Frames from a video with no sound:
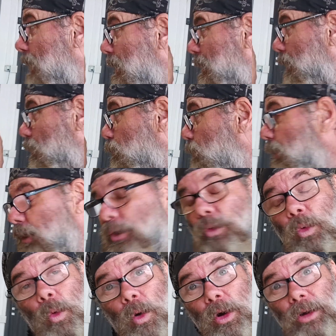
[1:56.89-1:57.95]
with like a rear
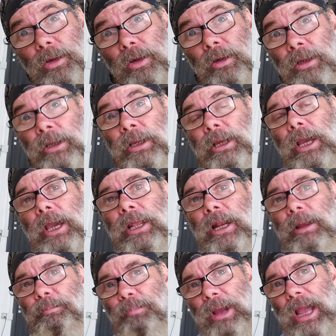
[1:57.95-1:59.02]
quarter, and
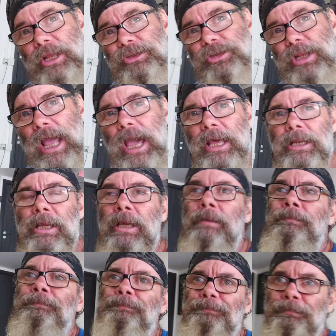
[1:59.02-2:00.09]
I patch that
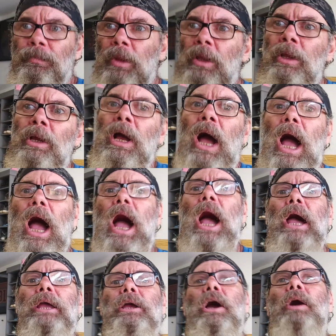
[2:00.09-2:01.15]
in. I